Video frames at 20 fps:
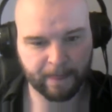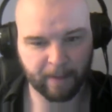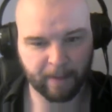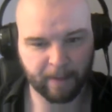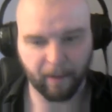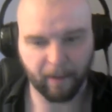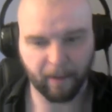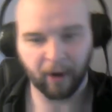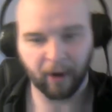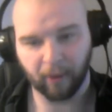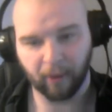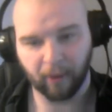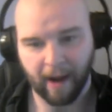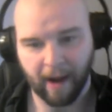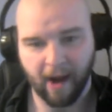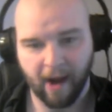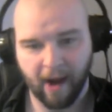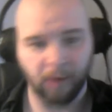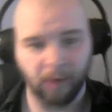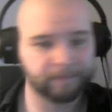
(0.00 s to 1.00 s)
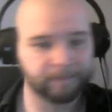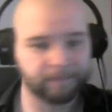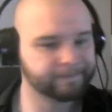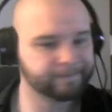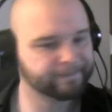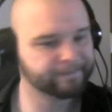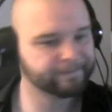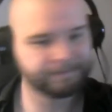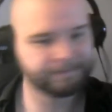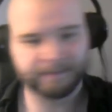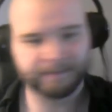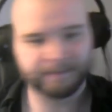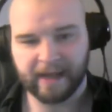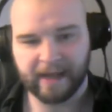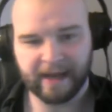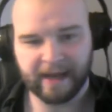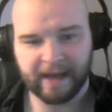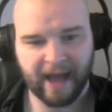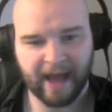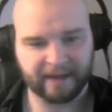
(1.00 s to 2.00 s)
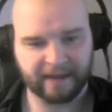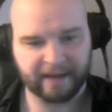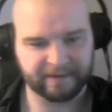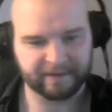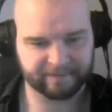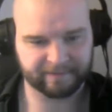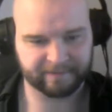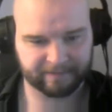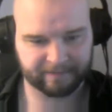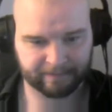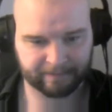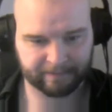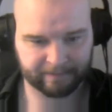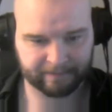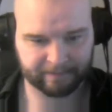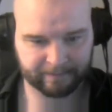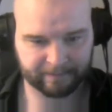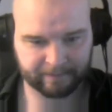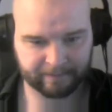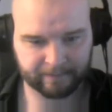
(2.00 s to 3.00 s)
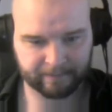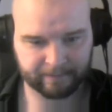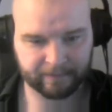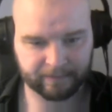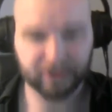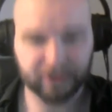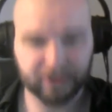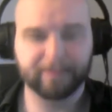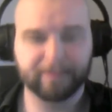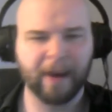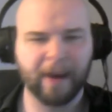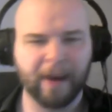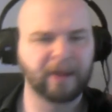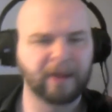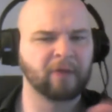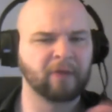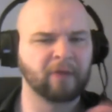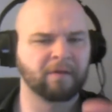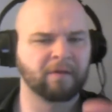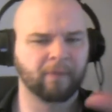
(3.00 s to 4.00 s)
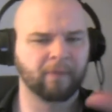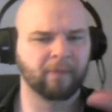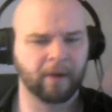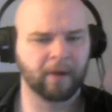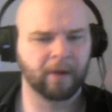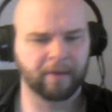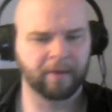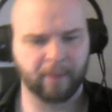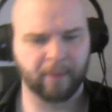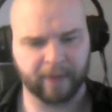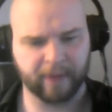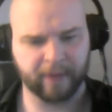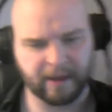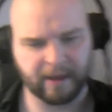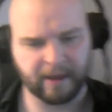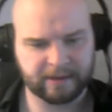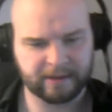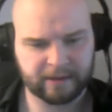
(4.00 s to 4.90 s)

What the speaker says: Mark Grau, inactive. Just barely over 400 both cases.